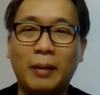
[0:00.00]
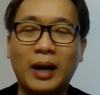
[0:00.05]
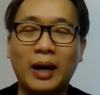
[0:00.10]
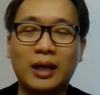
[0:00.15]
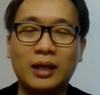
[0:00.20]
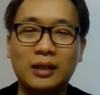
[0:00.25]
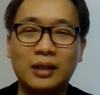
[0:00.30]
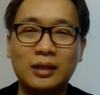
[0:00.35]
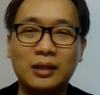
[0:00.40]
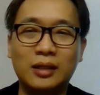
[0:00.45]

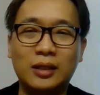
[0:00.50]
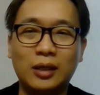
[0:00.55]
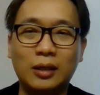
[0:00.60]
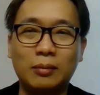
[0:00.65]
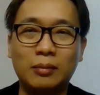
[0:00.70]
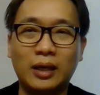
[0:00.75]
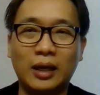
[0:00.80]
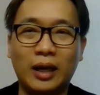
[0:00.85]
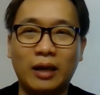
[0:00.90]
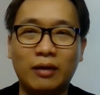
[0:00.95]
marketing
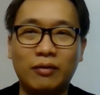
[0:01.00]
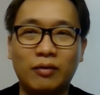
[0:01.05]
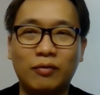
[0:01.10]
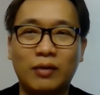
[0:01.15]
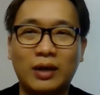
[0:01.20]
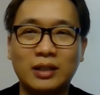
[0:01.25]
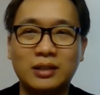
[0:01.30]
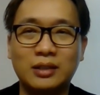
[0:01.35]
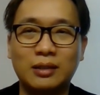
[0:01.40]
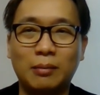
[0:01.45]
team that I
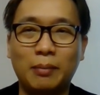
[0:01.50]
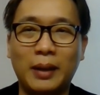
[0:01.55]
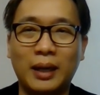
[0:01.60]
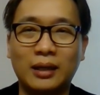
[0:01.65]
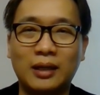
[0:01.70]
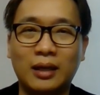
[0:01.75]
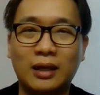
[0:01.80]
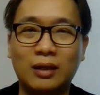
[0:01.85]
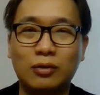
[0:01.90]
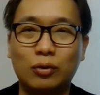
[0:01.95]
invested
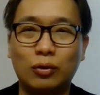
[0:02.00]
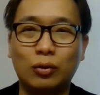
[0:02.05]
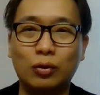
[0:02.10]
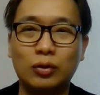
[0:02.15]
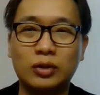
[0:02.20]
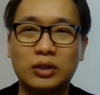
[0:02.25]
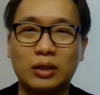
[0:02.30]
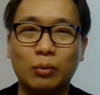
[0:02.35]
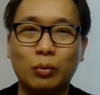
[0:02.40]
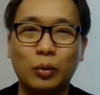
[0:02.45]
back then to
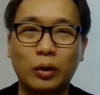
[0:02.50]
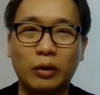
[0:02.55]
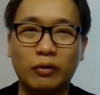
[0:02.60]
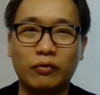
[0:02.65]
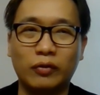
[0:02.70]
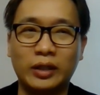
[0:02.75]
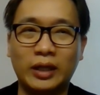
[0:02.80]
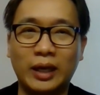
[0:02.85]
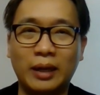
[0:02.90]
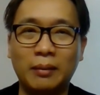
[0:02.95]
do some work
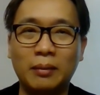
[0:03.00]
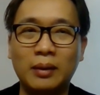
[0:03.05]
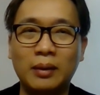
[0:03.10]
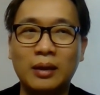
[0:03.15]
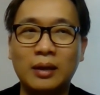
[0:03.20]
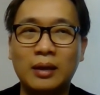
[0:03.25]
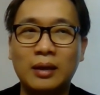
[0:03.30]
for them,